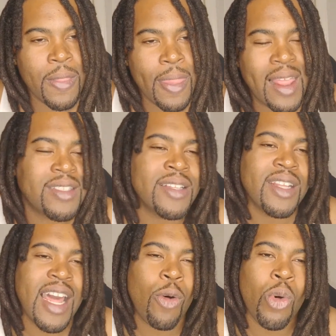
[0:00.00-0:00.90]
It's something
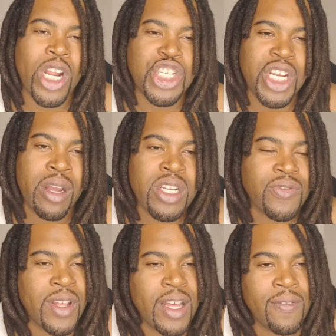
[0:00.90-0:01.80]
that I want to cherish
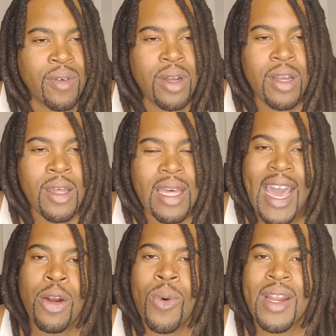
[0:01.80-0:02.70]
forever. I
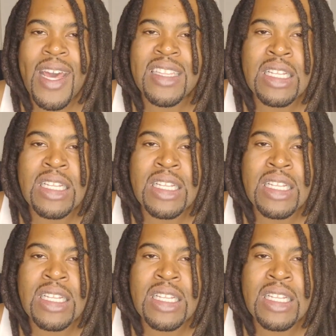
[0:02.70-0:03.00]
don't want to have to